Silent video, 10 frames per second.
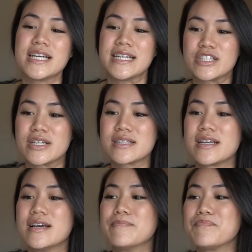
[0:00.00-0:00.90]
It just
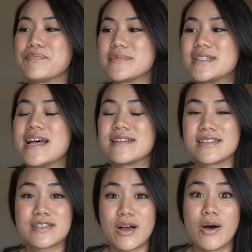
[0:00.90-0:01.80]

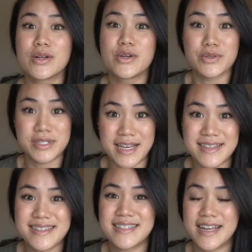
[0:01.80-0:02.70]
tests on your
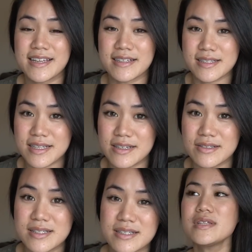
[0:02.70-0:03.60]
test taking
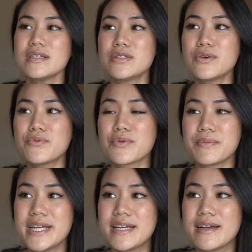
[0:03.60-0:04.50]
skills. So for
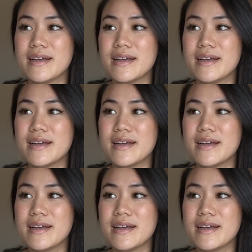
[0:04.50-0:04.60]
me,